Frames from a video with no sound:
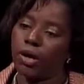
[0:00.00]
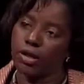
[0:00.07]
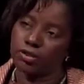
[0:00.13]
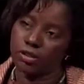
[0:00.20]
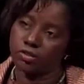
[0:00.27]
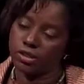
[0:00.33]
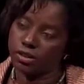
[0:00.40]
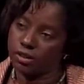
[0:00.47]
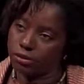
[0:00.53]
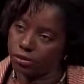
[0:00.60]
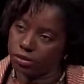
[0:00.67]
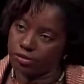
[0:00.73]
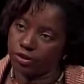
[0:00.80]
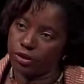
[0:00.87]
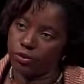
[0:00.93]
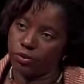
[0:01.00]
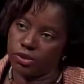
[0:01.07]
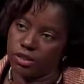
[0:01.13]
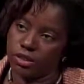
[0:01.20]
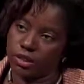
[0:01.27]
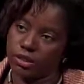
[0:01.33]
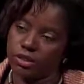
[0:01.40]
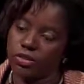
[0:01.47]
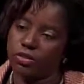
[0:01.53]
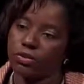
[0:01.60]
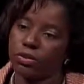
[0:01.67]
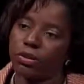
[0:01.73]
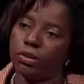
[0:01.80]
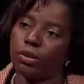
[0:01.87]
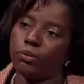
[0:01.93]
Southern Boulevard on
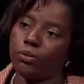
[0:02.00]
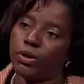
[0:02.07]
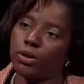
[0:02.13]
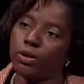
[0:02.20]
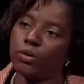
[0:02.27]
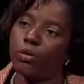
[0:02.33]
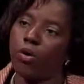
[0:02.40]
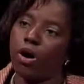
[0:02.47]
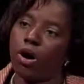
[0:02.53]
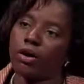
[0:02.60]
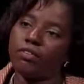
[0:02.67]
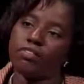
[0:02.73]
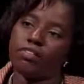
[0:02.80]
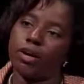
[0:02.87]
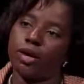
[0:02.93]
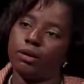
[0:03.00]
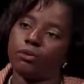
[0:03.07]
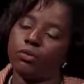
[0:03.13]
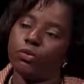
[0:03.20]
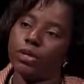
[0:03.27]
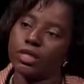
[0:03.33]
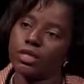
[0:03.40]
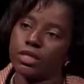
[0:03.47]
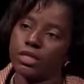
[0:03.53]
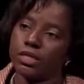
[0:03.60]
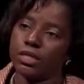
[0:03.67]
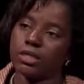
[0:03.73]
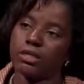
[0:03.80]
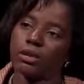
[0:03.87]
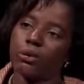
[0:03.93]
163rd, and we're going to walk from
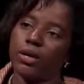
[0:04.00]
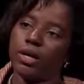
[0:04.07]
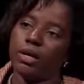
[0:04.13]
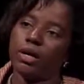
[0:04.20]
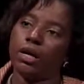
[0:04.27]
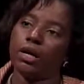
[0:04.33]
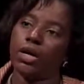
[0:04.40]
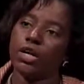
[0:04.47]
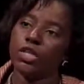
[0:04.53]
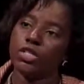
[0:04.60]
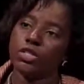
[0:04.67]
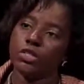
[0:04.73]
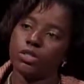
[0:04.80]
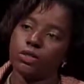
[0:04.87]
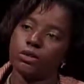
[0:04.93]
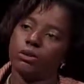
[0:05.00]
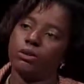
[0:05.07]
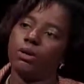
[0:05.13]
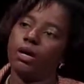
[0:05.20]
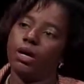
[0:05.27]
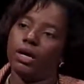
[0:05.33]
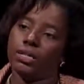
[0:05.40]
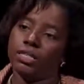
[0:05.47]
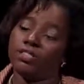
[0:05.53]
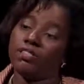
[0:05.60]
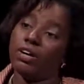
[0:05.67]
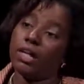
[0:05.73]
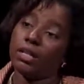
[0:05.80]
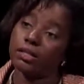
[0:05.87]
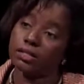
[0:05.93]
Westchester Square to
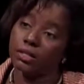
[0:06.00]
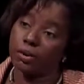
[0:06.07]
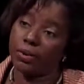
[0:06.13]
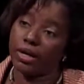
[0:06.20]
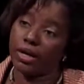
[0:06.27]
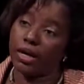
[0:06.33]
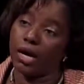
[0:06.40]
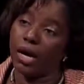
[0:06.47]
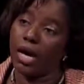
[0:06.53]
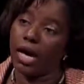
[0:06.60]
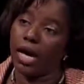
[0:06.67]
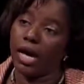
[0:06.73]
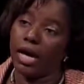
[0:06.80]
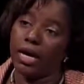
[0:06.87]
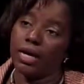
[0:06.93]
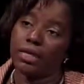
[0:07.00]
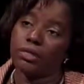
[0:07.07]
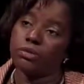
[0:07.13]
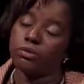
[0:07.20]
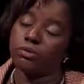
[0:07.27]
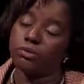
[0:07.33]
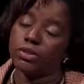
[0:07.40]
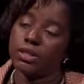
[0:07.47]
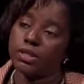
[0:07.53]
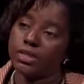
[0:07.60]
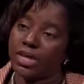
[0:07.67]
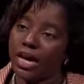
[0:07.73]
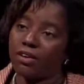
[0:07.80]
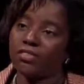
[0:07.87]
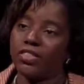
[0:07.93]
Duval Square, and the
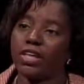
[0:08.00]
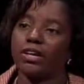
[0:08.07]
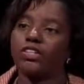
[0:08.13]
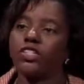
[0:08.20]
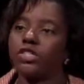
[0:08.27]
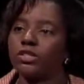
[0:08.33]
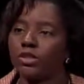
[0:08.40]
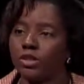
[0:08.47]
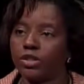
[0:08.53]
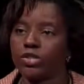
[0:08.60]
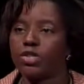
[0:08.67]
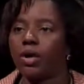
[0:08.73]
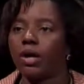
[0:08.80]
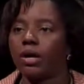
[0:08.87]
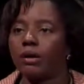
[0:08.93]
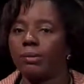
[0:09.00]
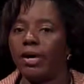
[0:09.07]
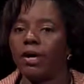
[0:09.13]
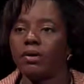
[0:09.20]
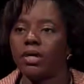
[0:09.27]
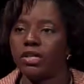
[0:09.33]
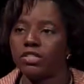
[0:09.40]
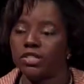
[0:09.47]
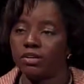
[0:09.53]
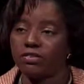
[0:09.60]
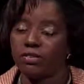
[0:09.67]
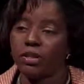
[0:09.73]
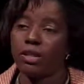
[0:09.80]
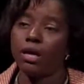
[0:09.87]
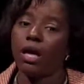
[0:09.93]
staff there are just going to talk about
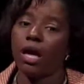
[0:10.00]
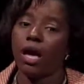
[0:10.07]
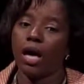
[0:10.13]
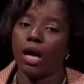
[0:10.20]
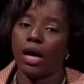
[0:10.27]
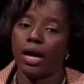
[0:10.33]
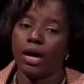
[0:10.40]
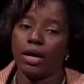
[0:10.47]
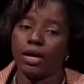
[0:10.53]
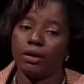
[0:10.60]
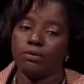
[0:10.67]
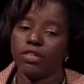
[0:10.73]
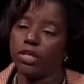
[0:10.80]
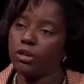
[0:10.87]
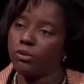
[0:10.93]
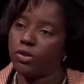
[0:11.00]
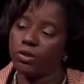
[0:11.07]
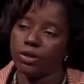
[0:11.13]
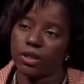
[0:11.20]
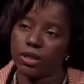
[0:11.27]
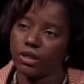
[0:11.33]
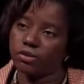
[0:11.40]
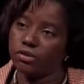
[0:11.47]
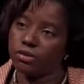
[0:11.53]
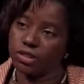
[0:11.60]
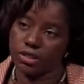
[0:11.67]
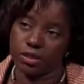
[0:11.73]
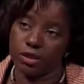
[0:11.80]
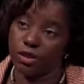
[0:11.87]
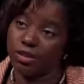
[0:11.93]
HIV. The communities,
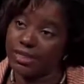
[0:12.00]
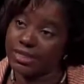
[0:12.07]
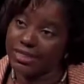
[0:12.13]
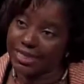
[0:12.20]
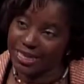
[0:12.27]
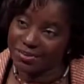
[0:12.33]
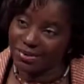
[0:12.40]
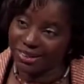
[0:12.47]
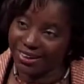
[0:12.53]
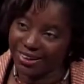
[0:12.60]
there's a lot of stigma